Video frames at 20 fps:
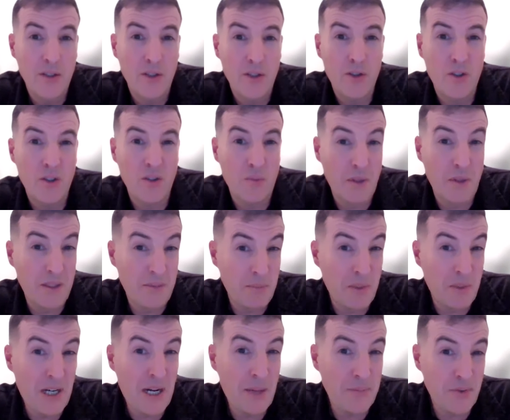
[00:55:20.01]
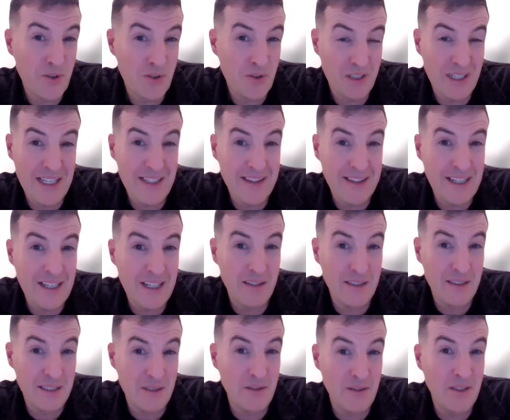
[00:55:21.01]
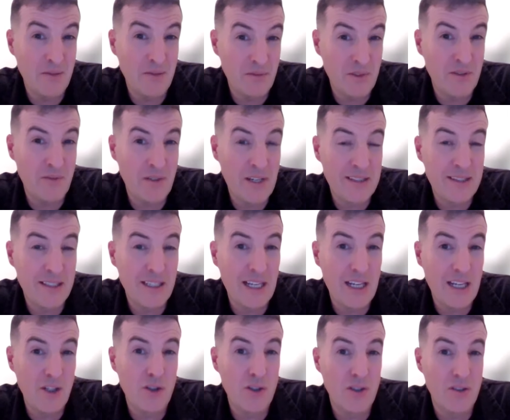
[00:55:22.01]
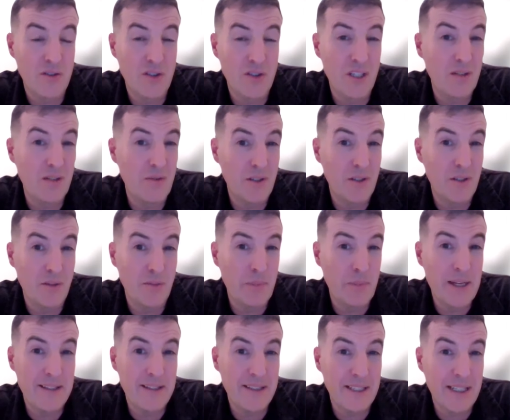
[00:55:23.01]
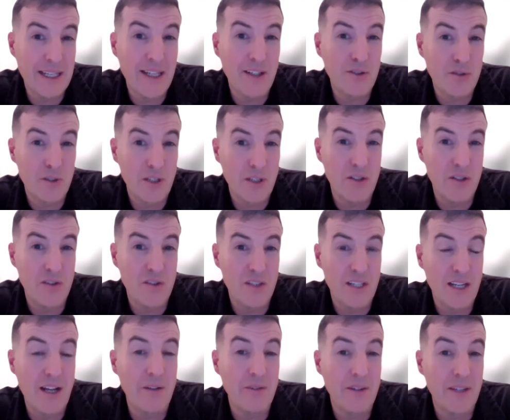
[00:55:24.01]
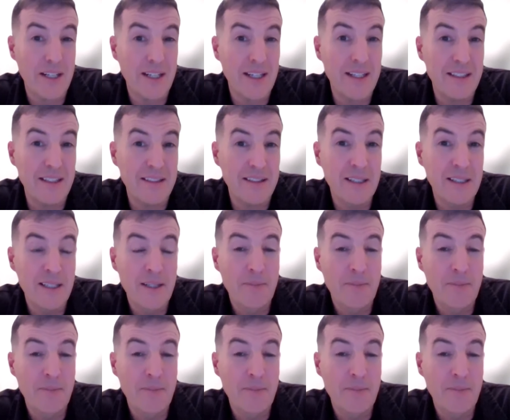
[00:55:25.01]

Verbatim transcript: you just perhaps to get that little investigation to see even a basic X-ray to see how that is.